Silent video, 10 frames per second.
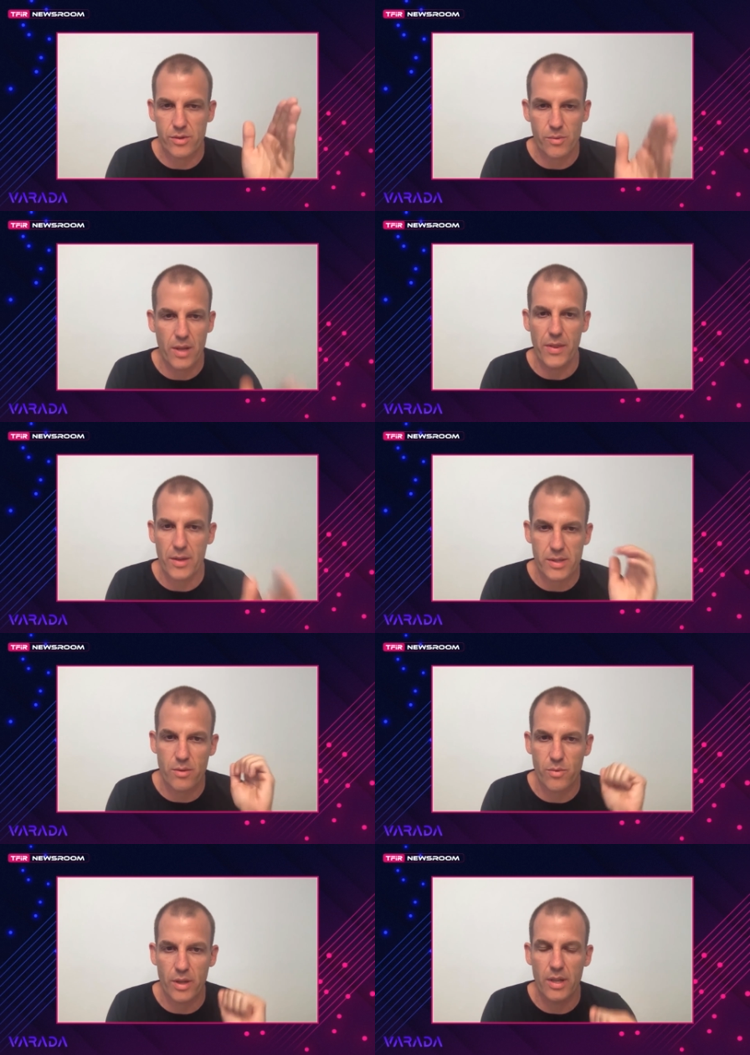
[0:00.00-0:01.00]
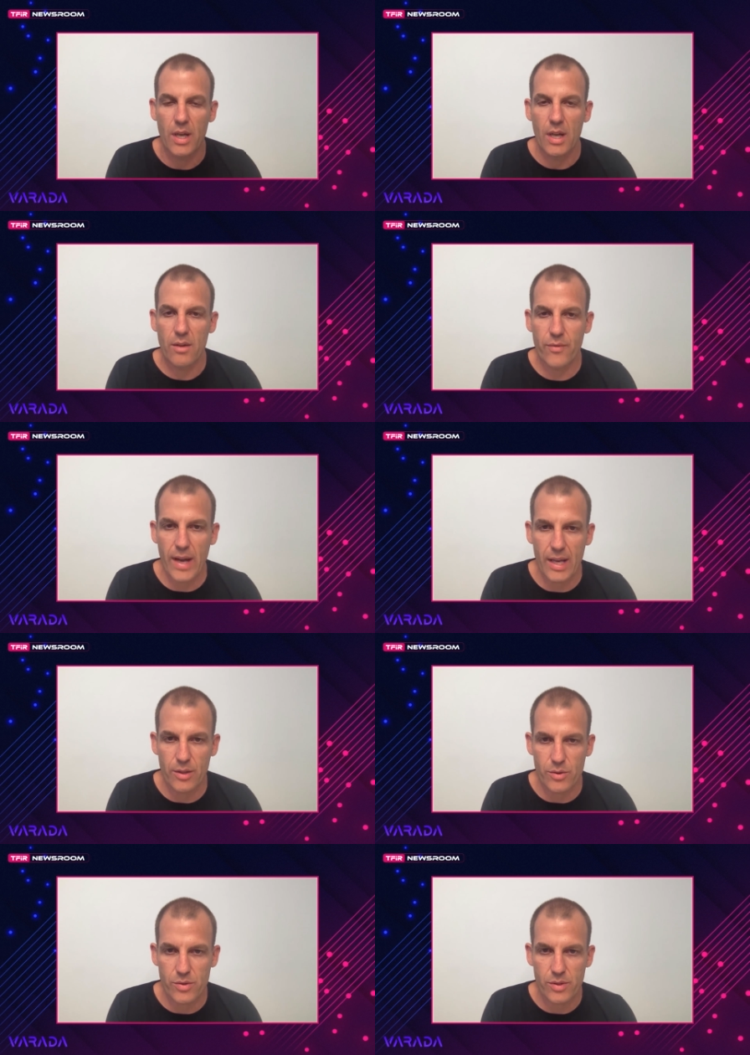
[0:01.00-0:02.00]
So 1001
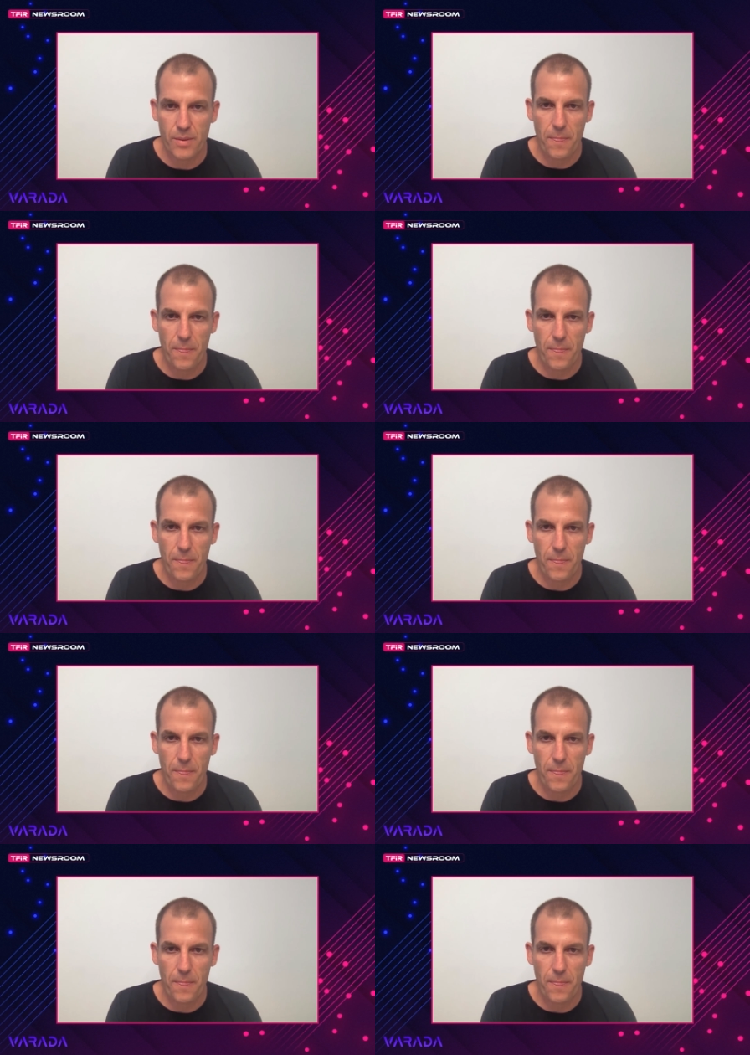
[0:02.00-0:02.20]
values.